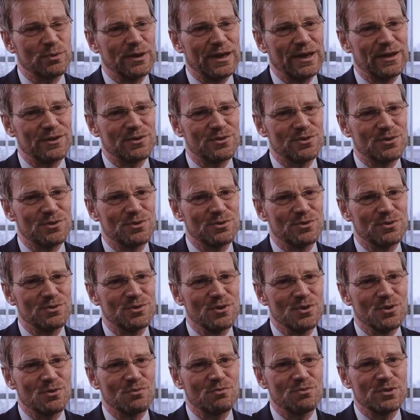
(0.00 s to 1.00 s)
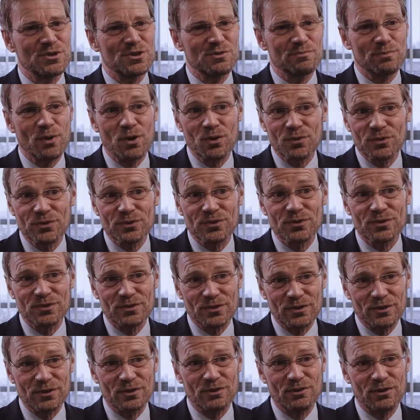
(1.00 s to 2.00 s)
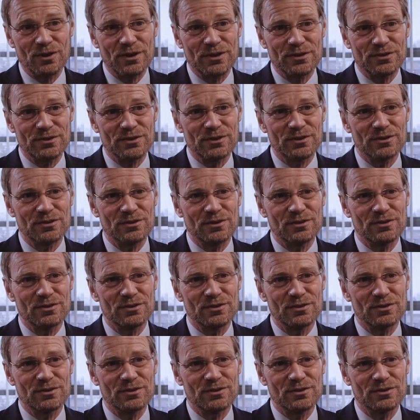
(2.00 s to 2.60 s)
had to respond to the crisis